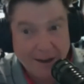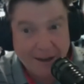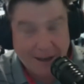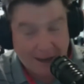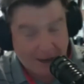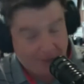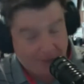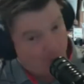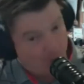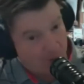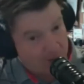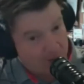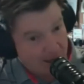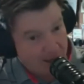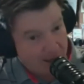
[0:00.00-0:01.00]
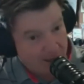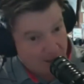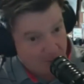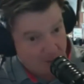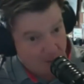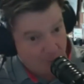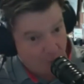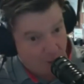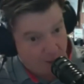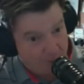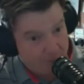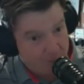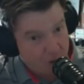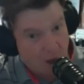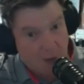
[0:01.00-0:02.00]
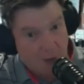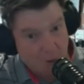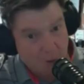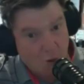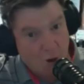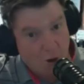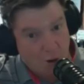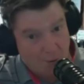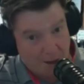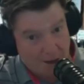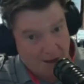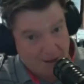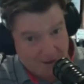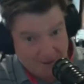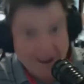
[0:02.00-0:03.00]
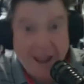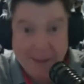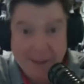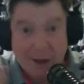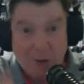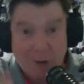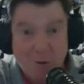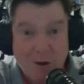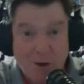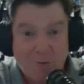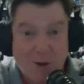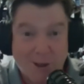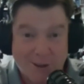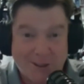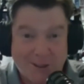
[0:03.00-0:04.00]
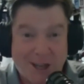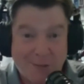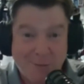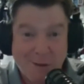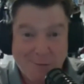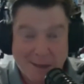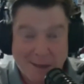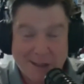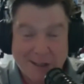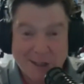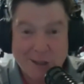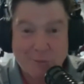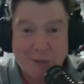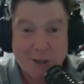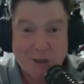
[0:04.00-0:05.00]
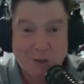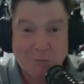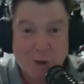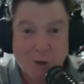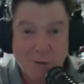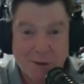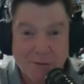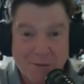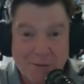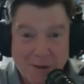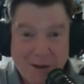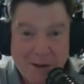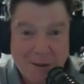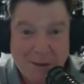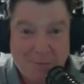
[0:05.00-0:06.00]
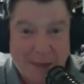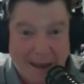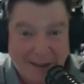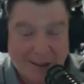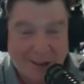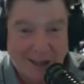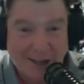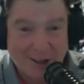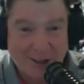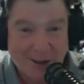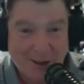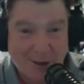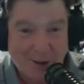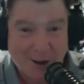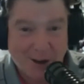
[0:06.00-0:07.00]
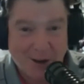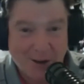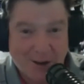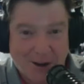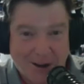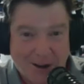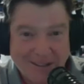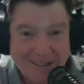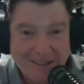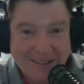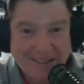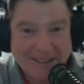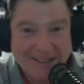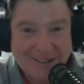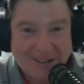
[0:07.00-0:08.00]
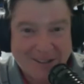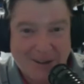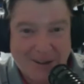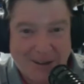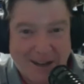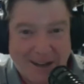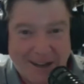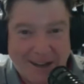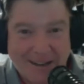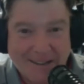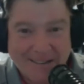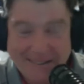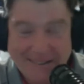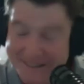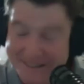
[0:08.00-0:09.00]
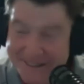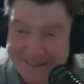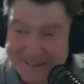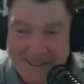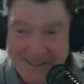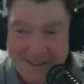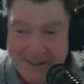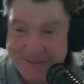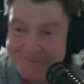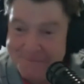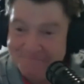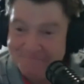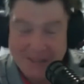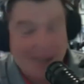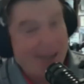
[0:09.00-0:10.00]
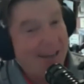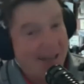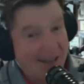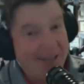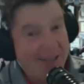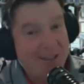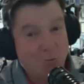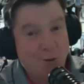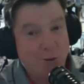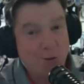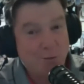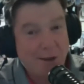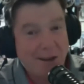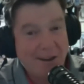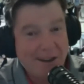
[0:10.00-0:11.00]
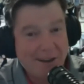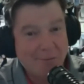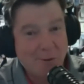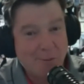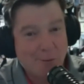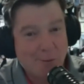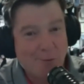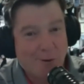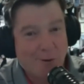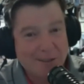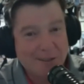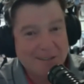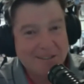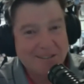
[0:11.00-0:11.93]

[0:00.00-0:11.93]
of course thinking of the memory of John McCormick and my grandfather telling me about that special moment backstage at Carnegie Hall. So you know, he is with me every performance.